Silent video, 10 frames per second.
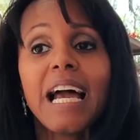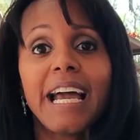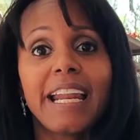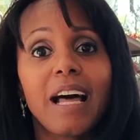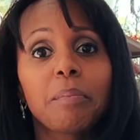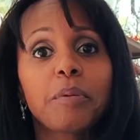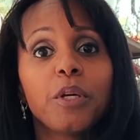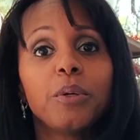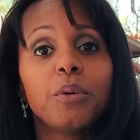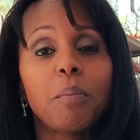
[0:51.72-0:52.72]
and help
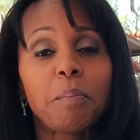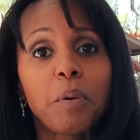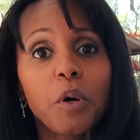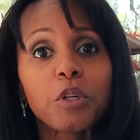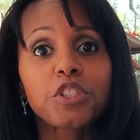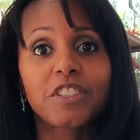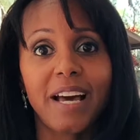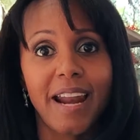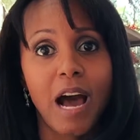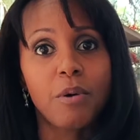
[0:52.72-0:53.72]
you push
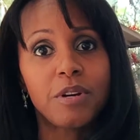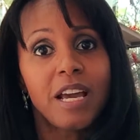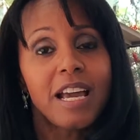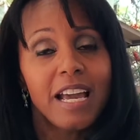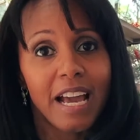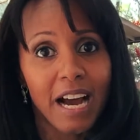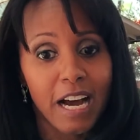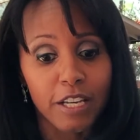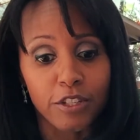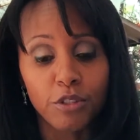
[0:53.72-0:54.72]
that out
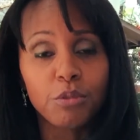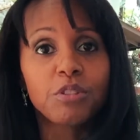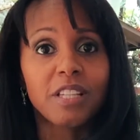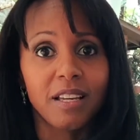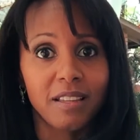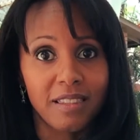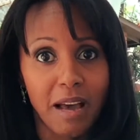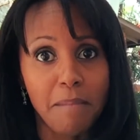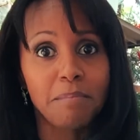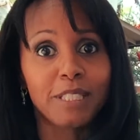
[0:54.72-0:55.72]
using
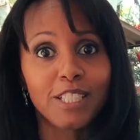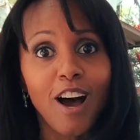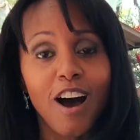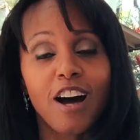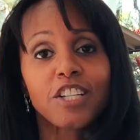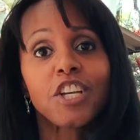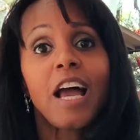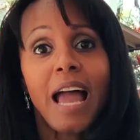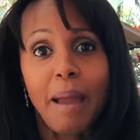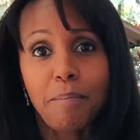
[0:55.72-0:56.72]
that massage
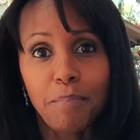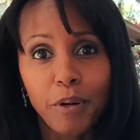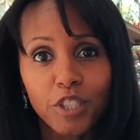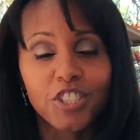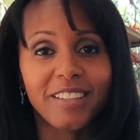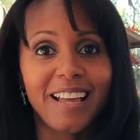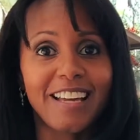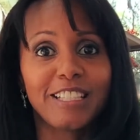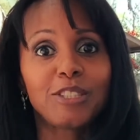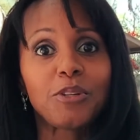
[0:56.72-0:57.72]
and pushing
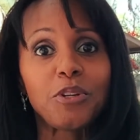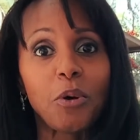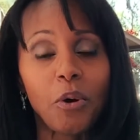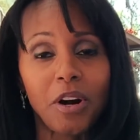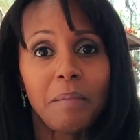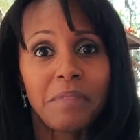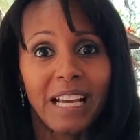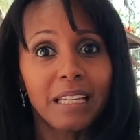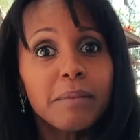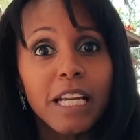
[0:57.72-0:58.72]
that into your
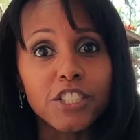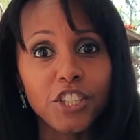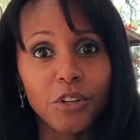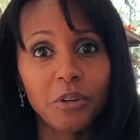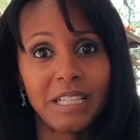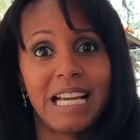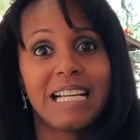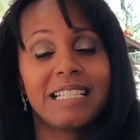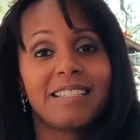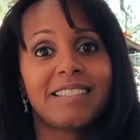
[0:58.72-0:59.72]
elimination
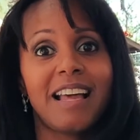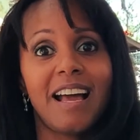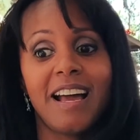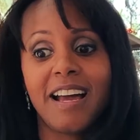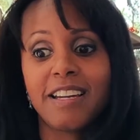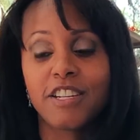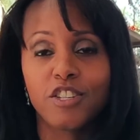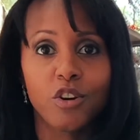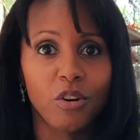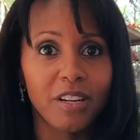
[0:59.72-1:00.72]
organs and
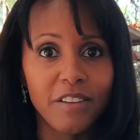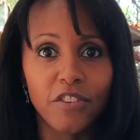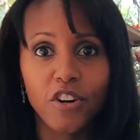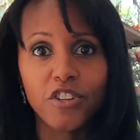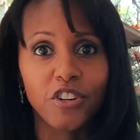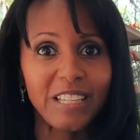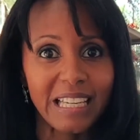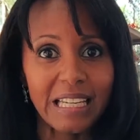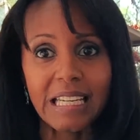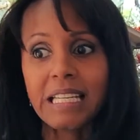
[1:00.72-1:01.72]
your liver, your
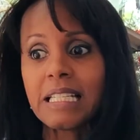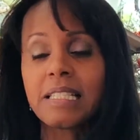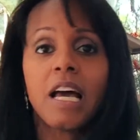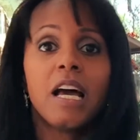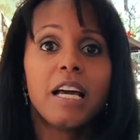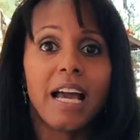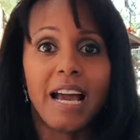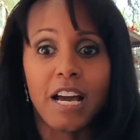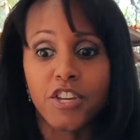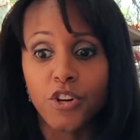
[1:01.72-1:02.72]
kidneys,
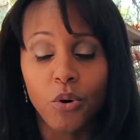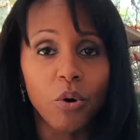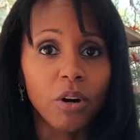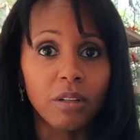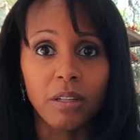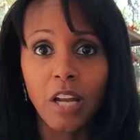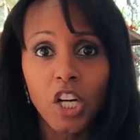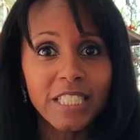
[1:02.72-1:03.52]
your large